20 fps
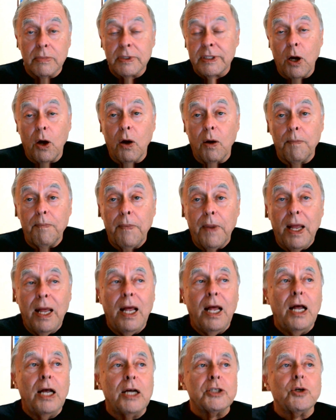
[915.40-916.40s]

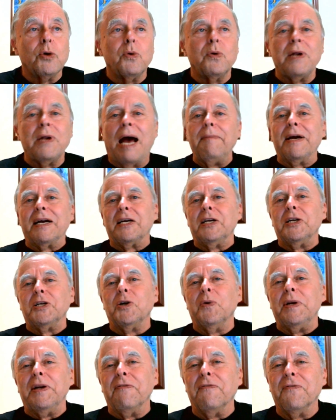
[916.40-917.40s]
So I'm not going
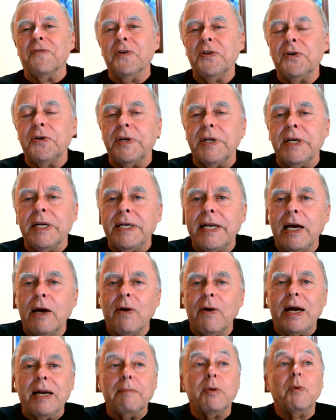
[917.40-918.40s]
to go into further
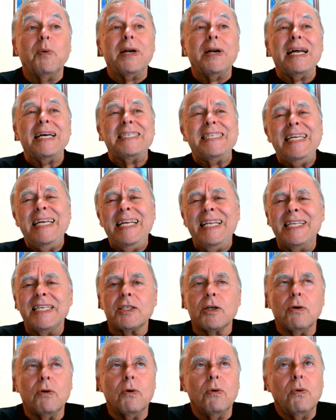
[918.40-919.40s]
detail on it, but when I see
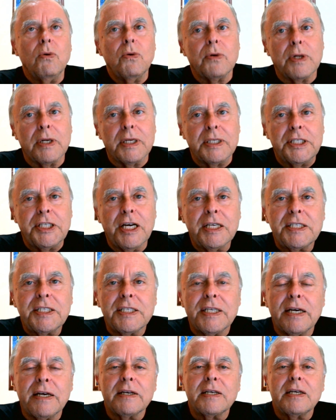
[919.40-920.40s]
this old
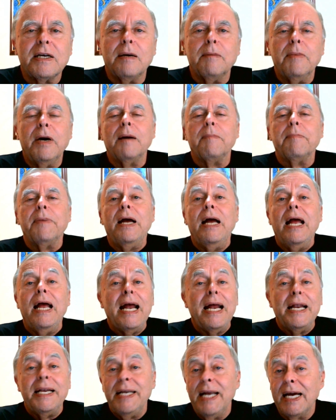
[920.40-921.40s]
chestnut come up,
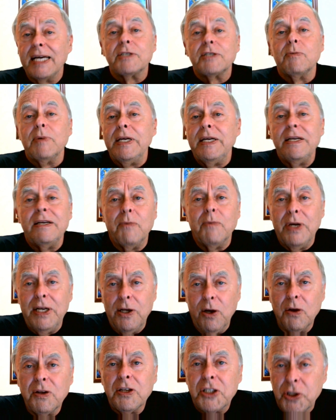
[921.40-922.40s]
and yes, we
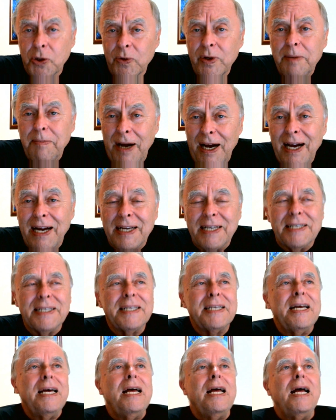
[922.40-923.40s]
know the story behind
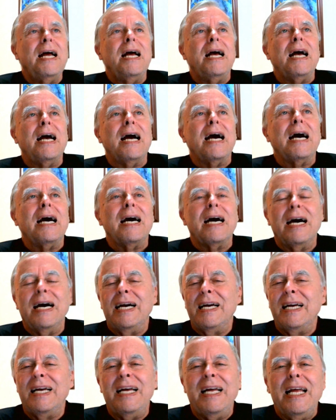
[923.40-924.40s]
it,
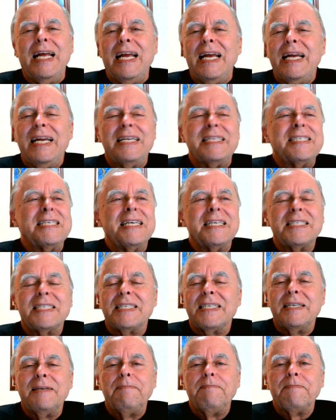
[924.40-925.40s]
it's
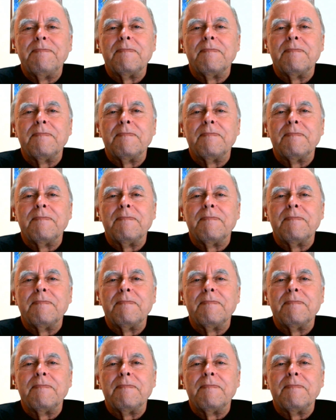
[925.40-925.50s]
just